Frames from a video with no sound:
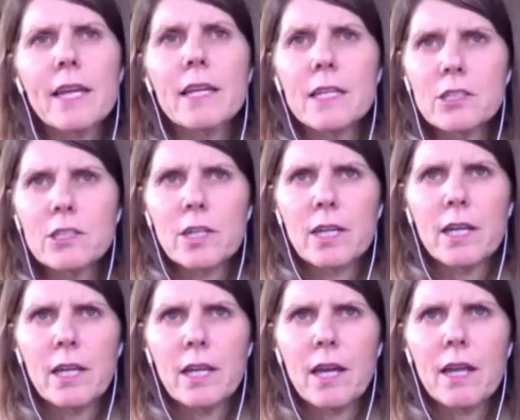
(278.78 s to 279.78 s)
it is
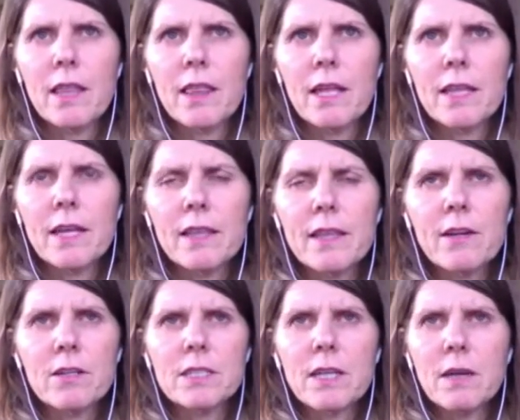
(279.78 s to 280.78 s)
tricky, and I think that there
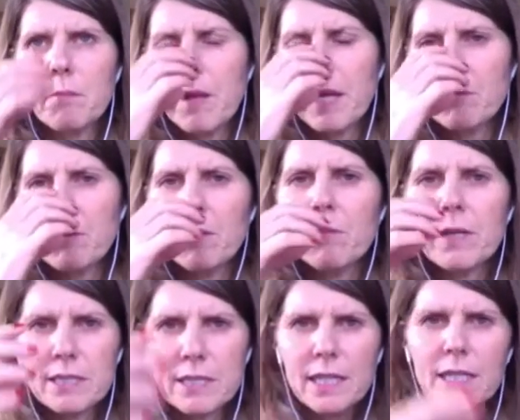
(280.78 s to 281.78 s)
are some when we
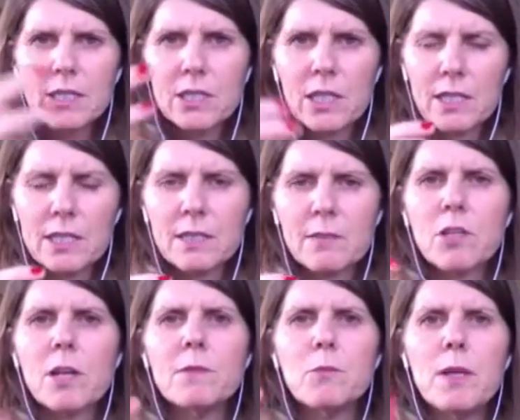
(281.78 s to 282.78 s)
teach it,
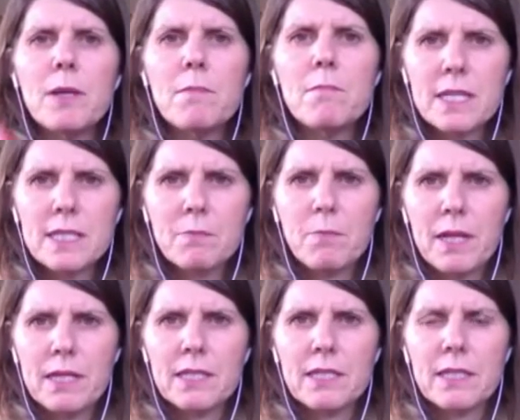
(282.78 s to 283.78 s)
sometimes we miss
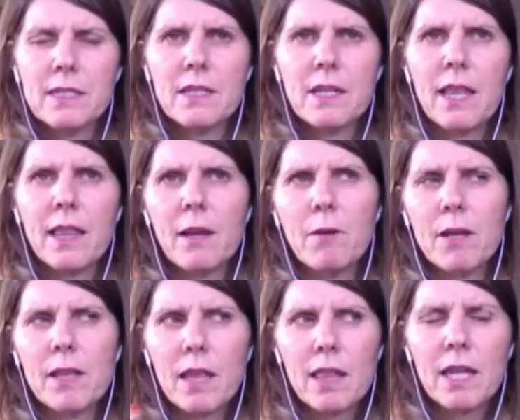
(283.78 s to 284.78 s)
pieces. And I think one
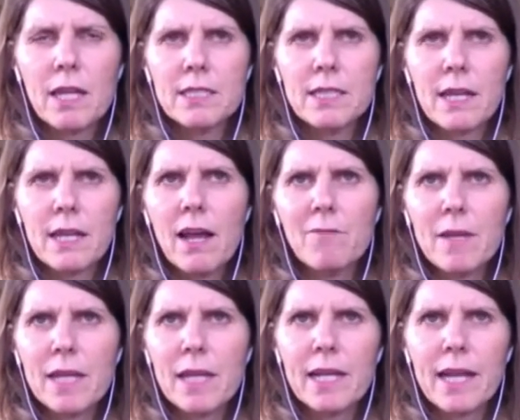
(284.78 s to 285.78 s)
of the things that I've
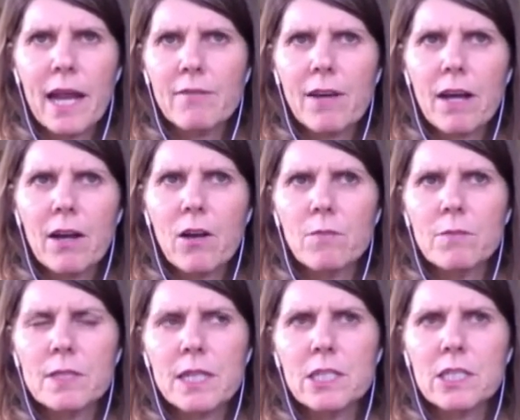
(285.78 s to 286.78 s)
been getting out of our
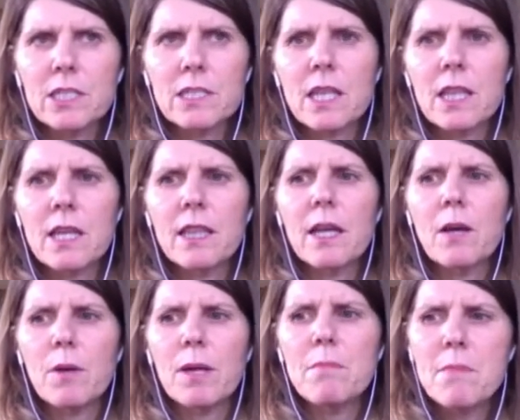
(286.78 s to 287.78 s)
conversation is the thing that
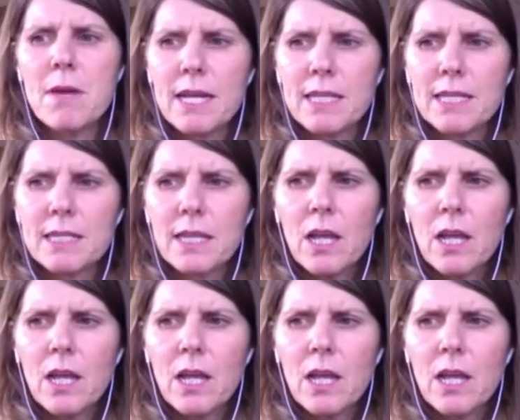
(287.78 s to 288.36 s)
we miss